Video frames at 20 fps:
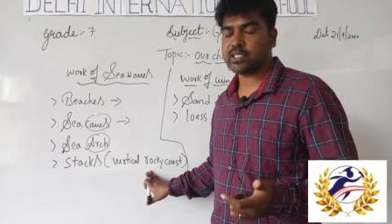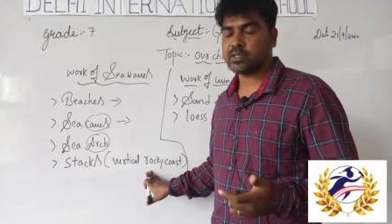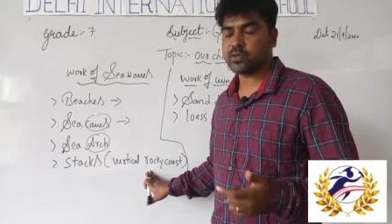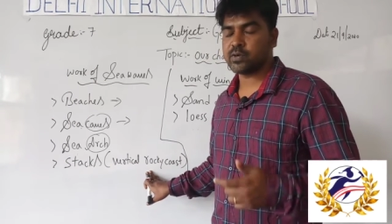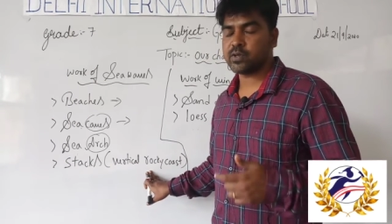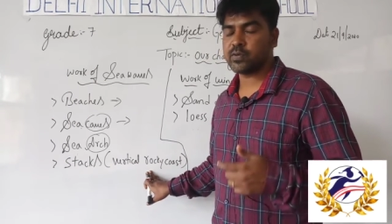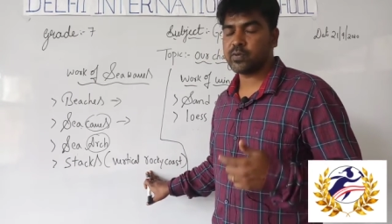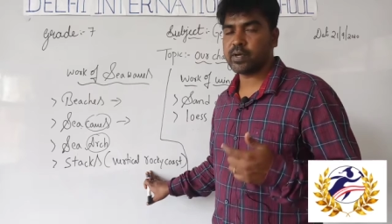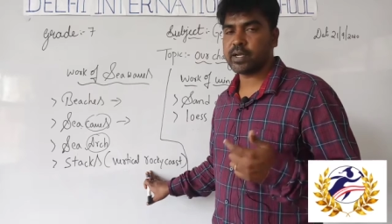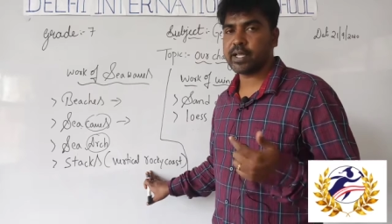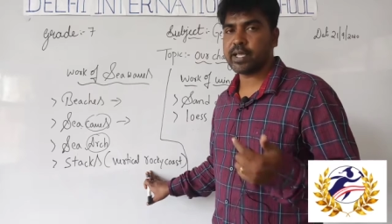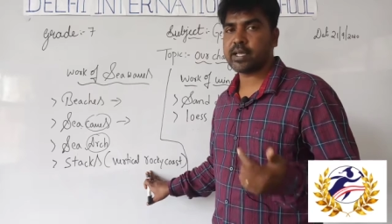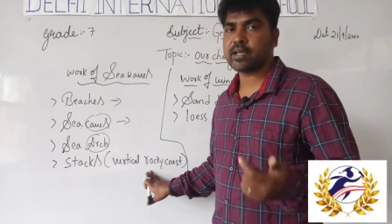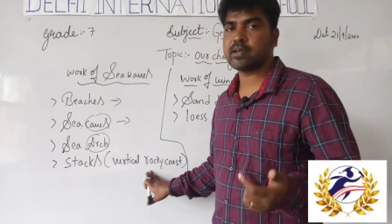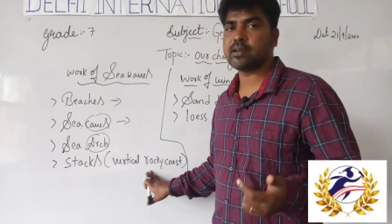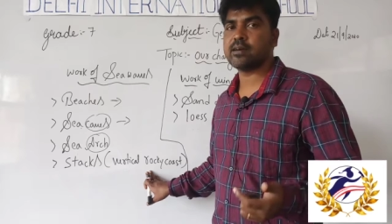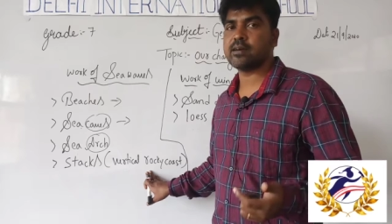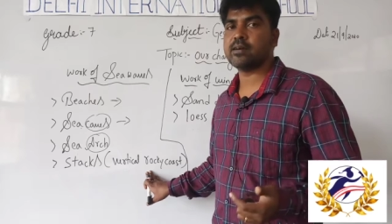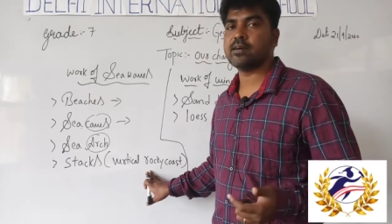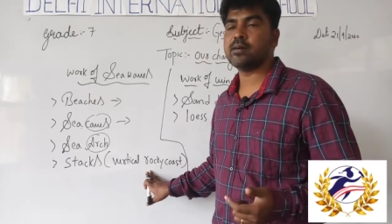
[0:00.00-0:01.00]
So it will
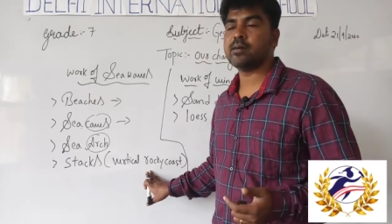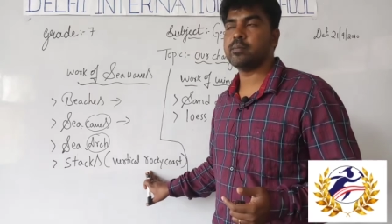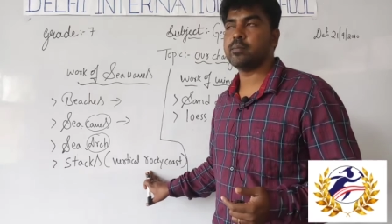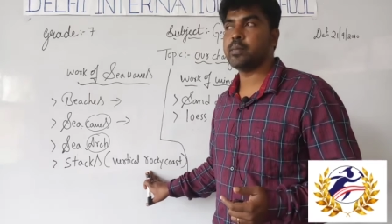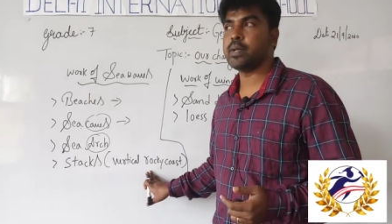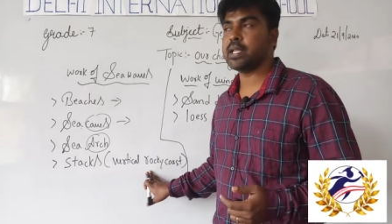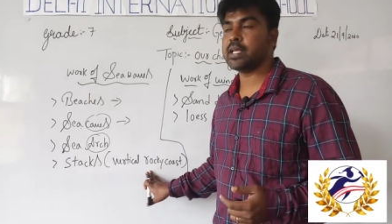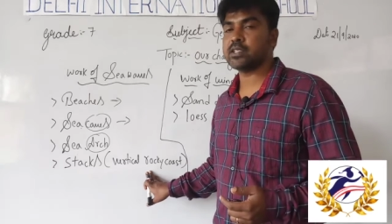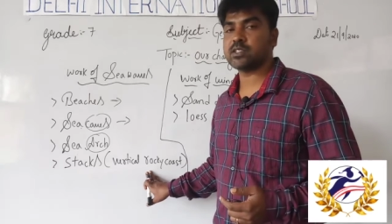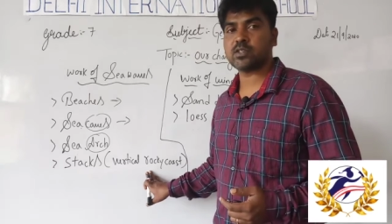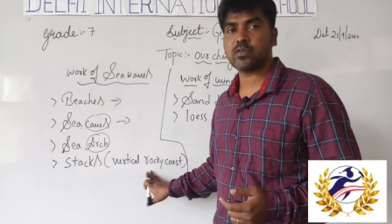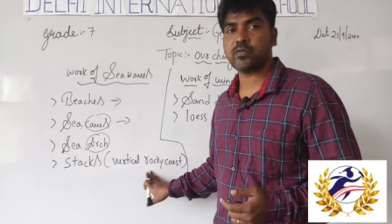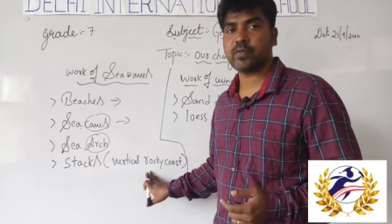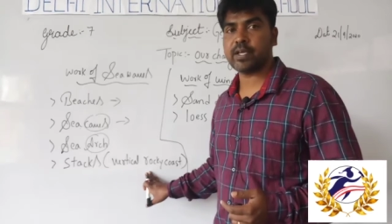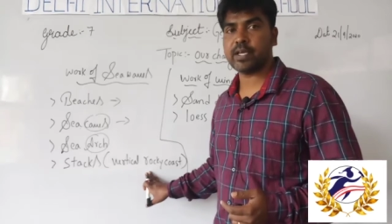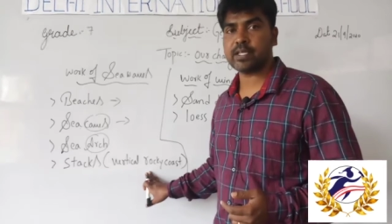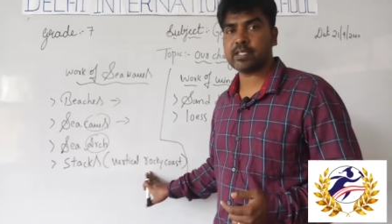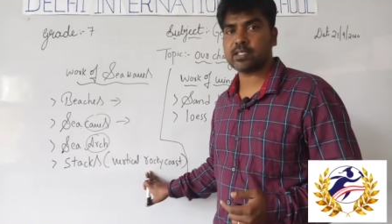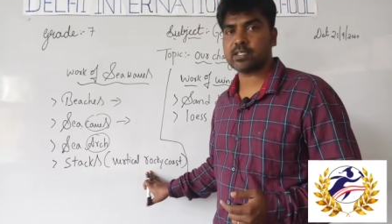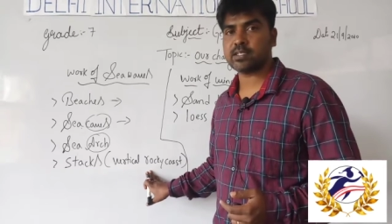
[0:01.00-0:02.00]
take millions of
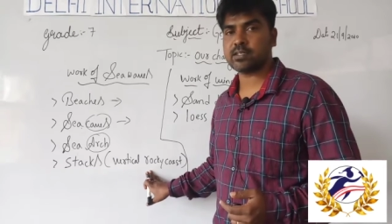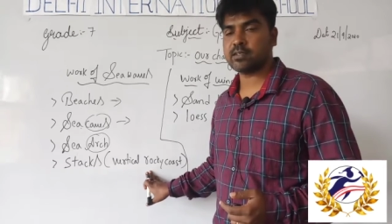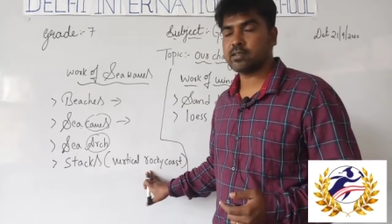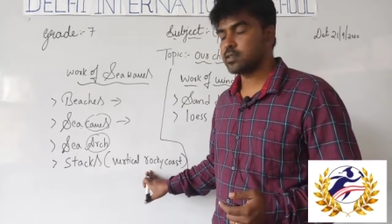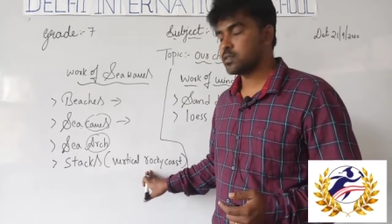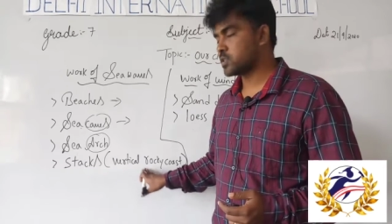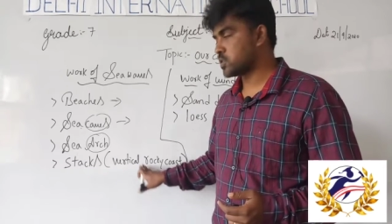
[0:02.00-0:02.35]
years.